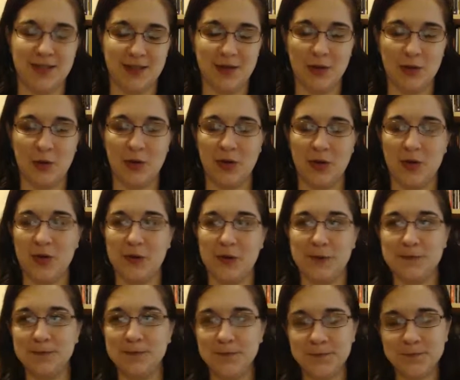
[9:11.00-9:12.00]
quote
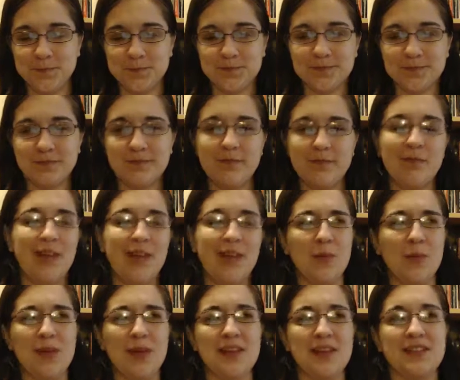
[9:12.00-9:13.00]
unquote,
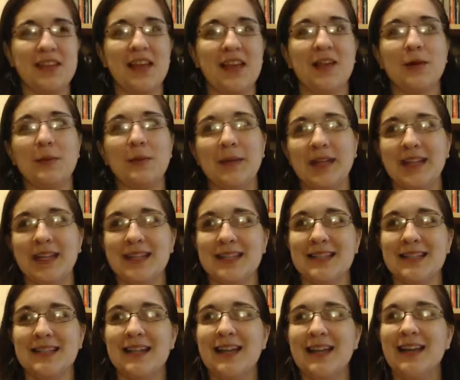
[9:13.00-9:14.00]
and we say, oh my
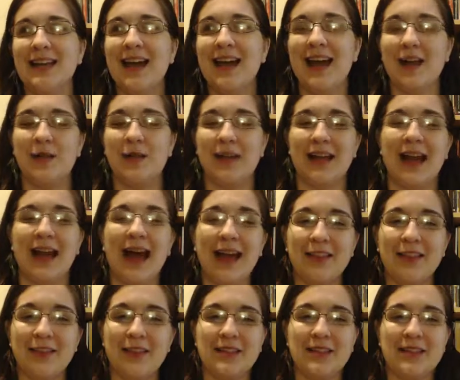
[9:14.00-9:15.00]
goodness, I don't like
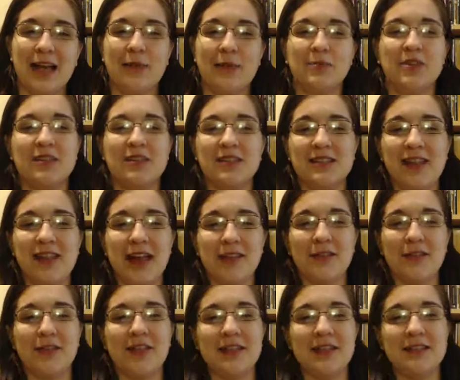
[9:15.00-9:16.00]
either of these options. Neither of
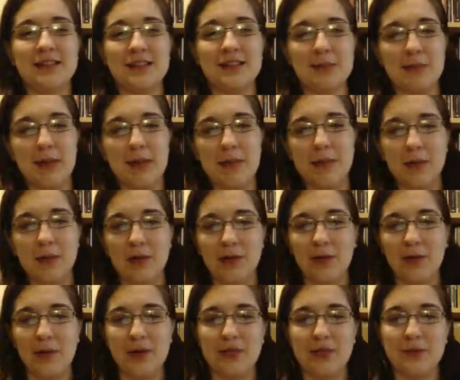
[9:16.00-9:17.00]
these people are
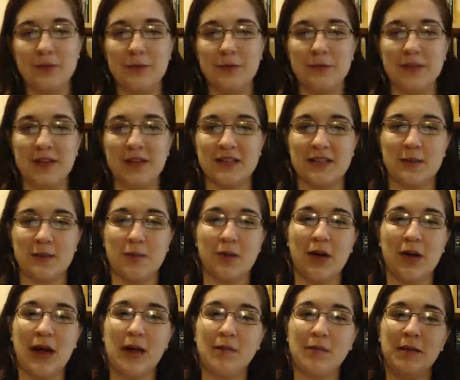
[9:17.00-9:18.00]
going to fix the
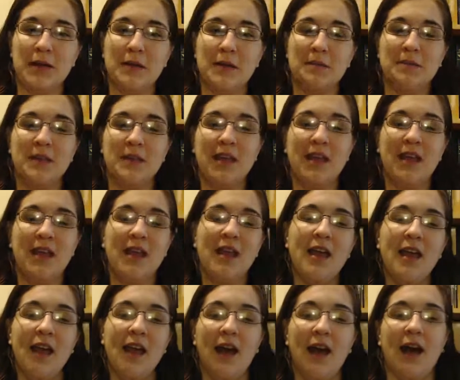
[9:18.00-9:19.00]
problem.
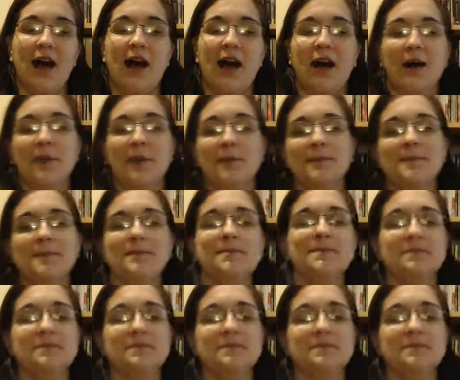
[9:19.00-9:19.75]
And